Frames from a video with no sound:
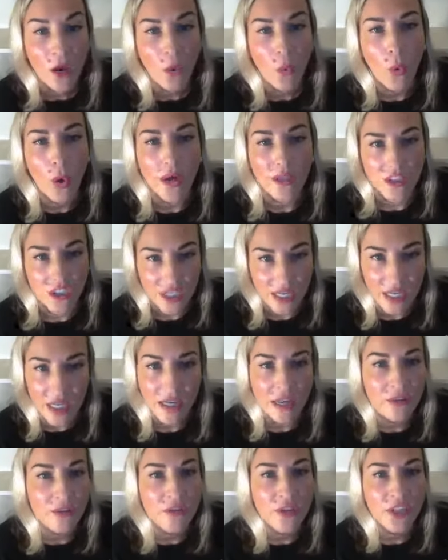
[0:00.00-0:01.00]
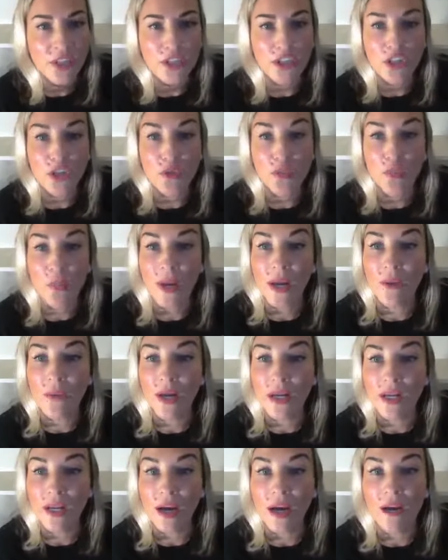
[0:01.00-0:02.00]
What's in the
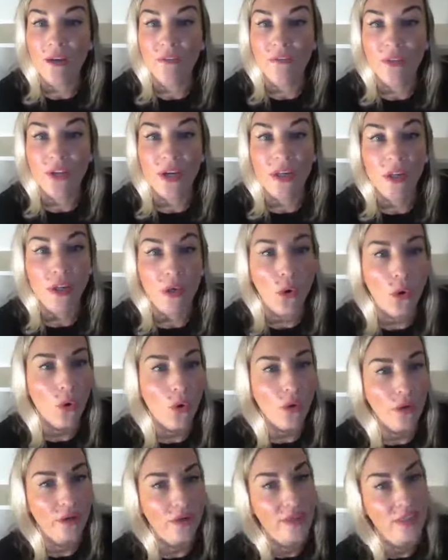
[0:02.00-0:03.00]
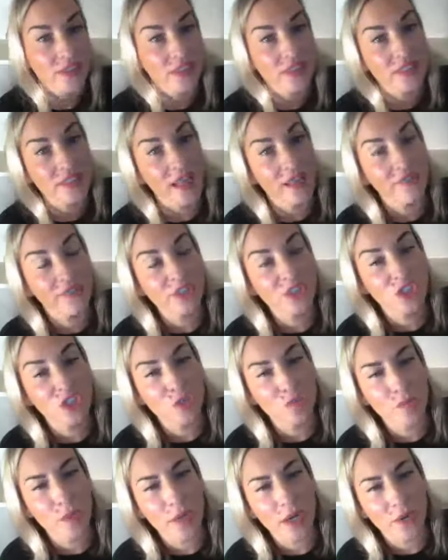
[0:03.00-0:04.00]
Spirit of the Lord? The seven
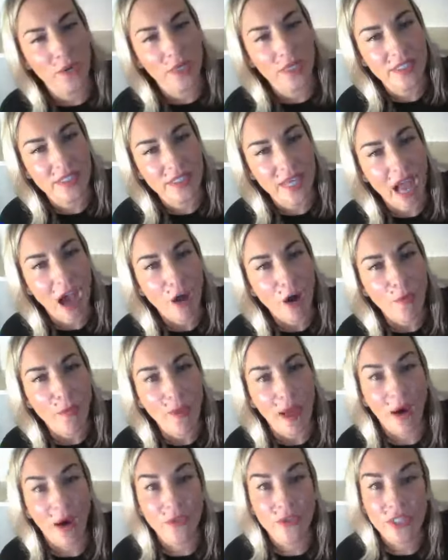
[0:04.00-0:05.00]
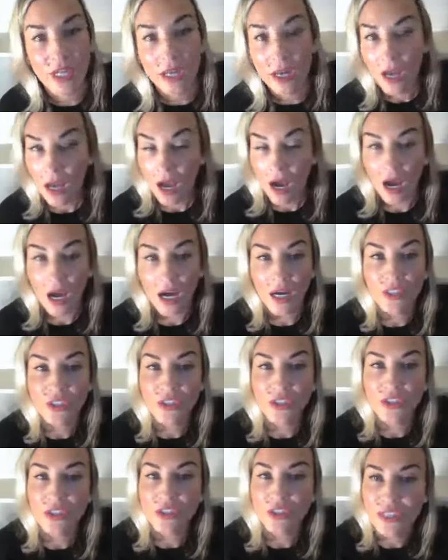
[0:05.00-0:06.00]
spirits. How about
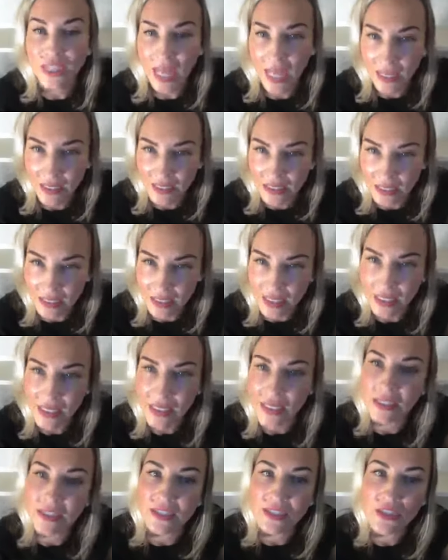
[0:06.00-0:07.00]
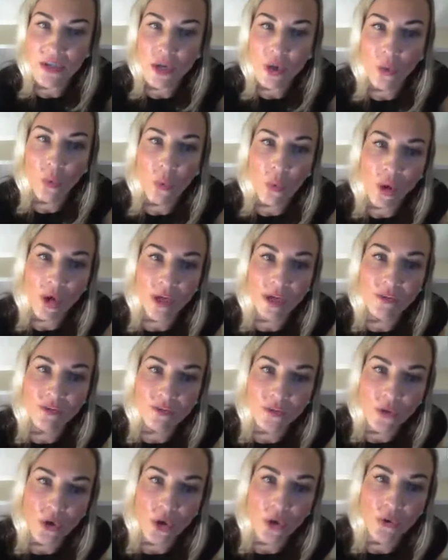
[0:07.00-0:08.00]
understanding is one
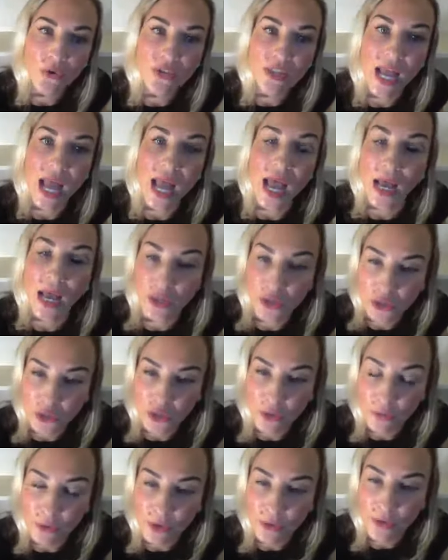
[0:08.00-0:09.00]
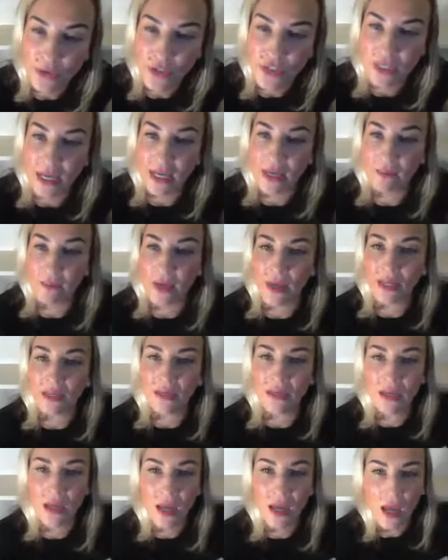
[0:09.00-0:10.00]
of those attributes?
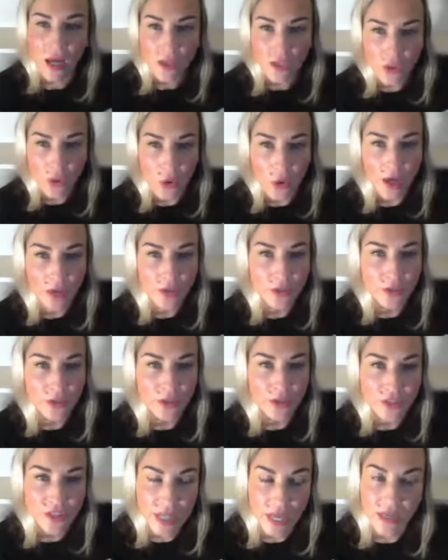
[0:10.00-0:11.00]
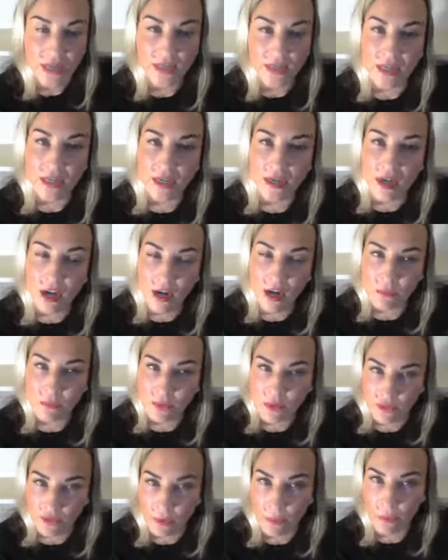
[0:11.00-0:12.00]
Amen. So understanding
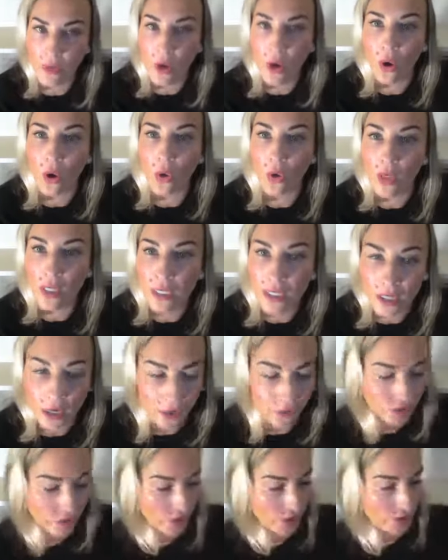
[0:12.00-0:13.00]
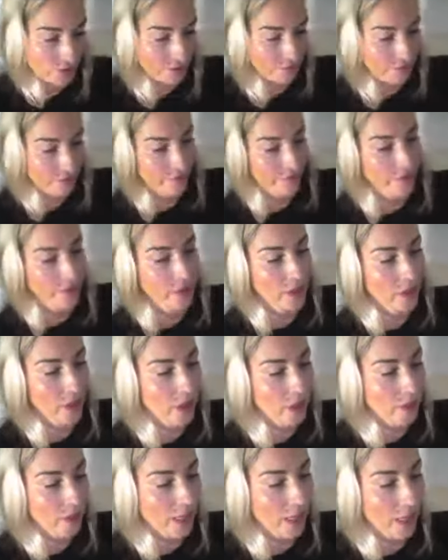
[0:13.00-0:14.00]
comes from the Holy Ghost.
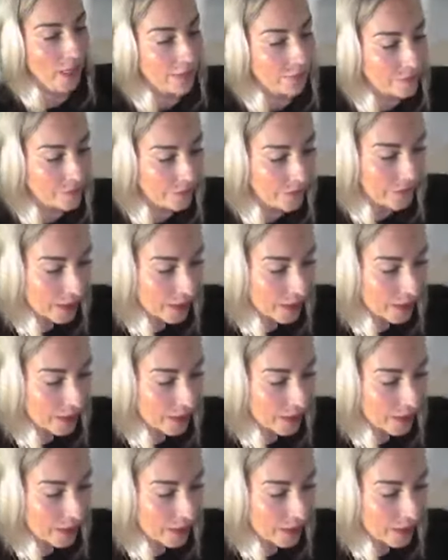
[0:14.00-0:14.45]
Okay.